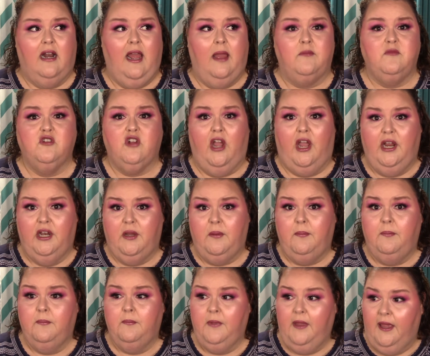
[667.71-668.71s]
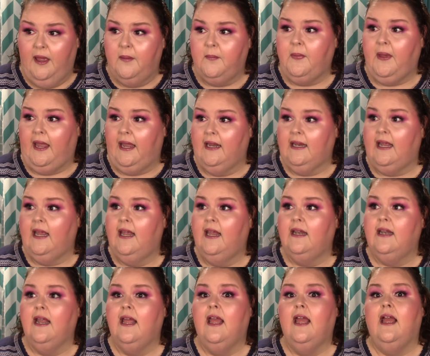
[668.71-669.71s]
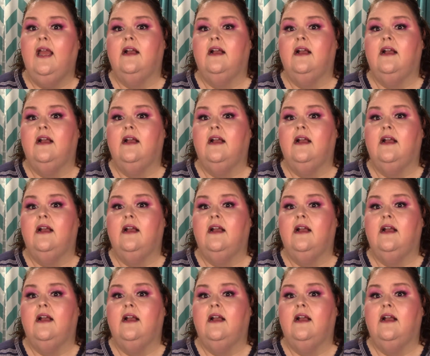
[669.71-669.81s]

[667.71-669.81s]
I'm trying to hit pan in.